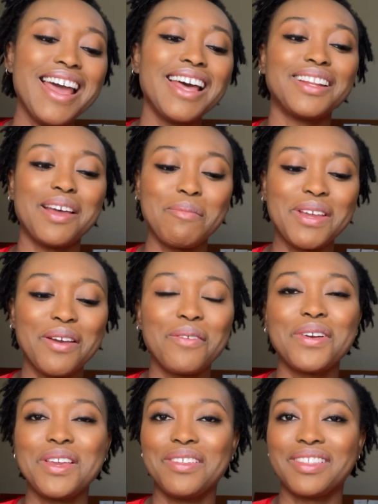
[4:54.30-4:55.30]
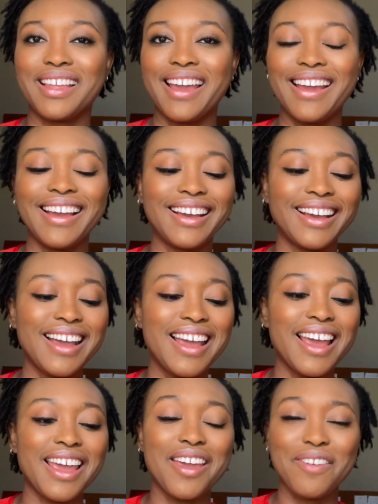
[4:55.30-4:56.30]
Let me know what you think,
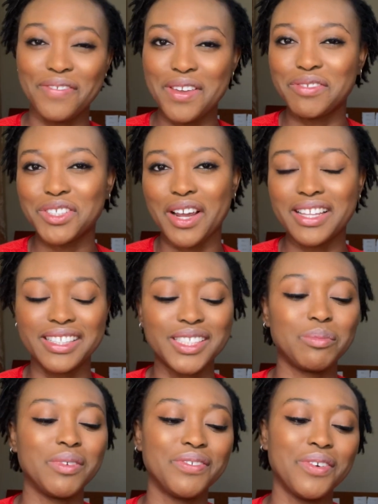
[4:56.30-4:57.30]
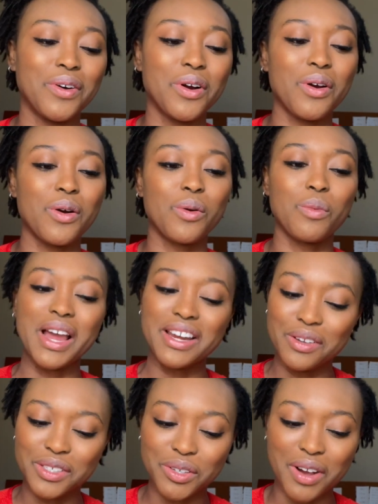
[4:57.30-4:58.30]
if you've tried this before or when
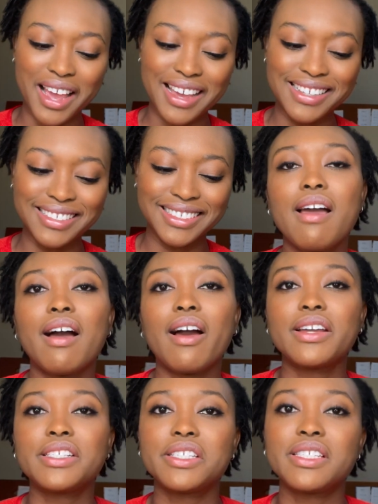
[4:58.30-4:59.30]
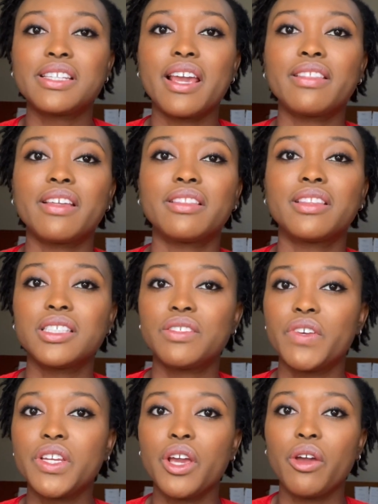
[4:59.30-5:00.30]
you try it. I should say that this
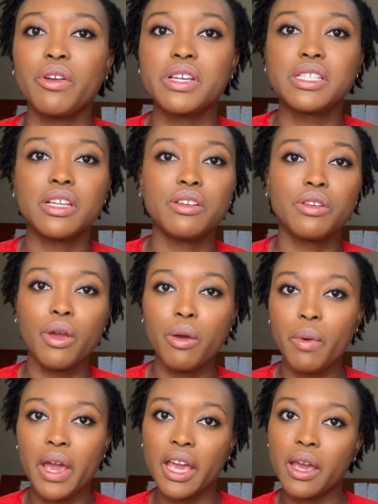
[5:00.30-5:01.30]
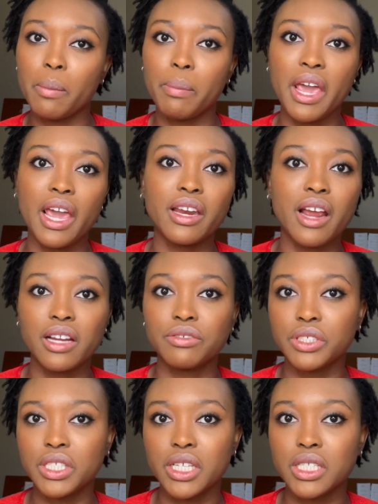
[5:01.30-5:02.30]
video is in no way a paid
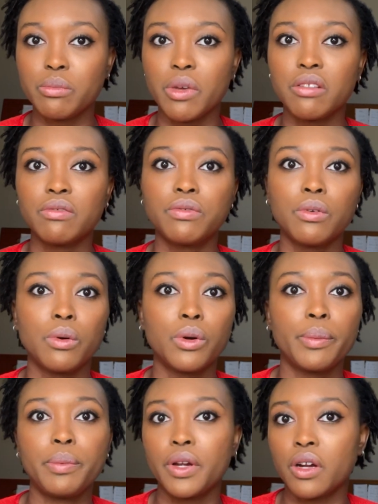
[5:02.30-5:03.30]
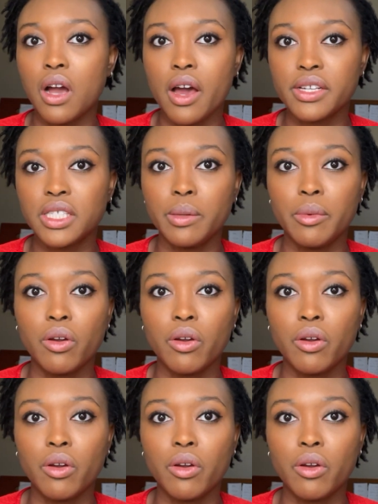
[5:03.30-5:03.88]
advertisement for Pure Kana CBD